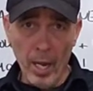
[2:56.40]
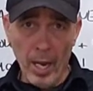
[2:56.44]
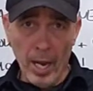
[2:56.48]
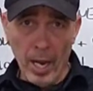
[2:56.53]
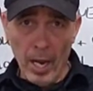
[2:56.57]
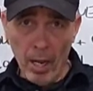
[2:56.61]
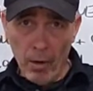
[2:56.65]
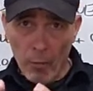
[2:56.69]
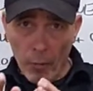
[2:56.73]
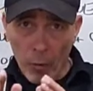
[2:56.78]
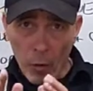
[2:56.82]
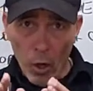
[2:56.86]
And
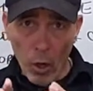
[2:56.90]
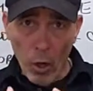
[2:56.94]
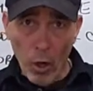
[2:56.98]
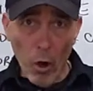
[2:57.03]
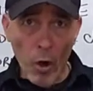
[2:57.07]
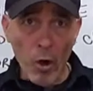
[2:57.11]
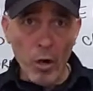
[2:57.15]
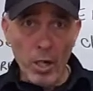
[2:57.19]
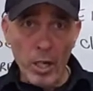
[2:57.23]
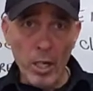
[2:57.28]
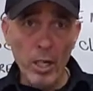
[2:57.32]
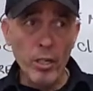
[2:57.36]
if you
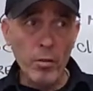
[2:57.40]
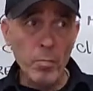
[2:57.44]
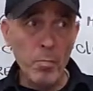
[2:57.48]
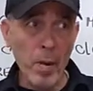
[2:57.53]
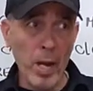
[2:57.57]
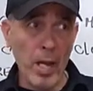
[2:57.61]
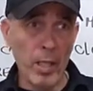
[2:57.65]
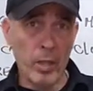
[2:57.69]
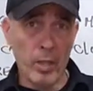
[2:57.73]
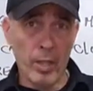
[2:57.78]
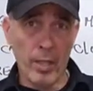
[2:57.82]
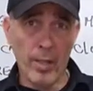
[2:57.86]
learn this
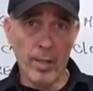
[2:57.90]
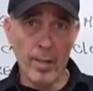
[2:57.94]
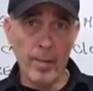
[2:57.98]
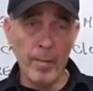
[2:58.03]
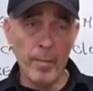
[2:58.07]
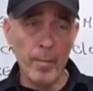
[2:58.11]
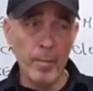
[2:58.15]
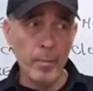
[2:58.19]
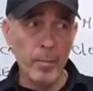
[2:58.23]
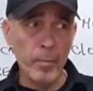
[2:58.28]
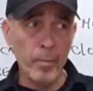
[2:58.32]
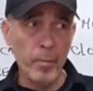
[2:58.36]
method,
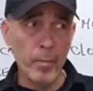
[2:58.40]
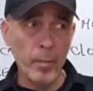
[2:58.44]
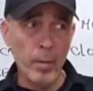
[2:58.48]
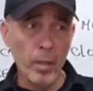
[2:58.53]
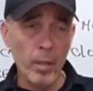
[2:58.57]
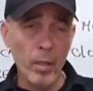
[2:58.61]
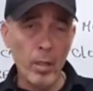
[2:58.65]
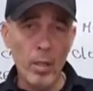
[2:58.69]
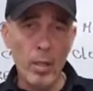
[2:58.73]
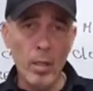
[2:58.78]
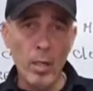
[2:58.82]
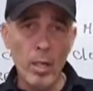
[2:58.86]

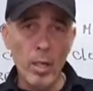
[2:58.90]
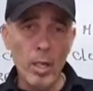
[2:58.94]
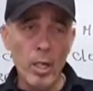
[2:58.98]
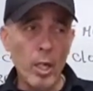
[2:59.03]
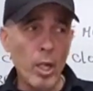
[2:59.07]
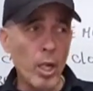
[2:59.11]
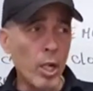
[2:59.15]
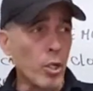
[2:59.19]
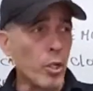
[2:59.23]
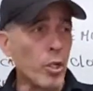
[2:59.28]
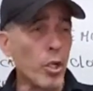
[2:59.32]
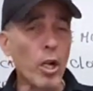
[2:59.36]

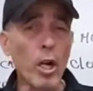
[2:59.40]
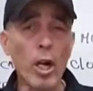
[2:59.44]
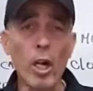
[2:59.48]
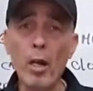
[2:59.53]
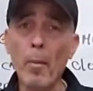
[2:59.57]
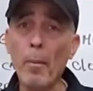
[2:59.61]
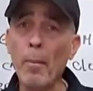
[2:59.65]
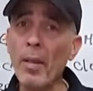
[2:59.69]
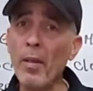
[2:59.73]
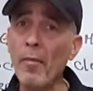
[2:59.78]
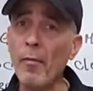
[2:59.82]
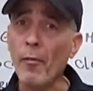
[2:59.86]
you're going to
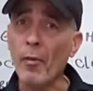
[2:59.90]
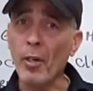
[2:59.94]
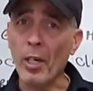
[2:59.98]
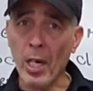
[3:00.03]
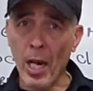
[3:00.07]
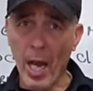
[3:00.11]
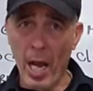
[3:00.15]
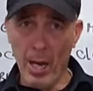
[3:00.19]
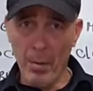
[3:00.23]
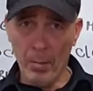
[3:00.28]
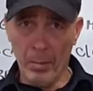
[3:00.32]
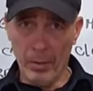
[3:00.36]
be
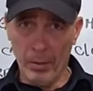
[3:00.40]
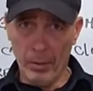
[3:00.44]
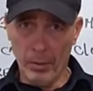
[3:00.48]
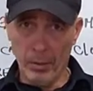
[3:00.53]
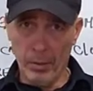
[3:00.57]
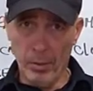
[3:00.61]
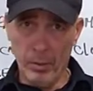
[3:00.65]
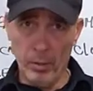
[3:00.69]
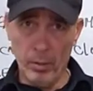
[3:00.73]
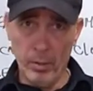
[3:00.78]
phenomenal.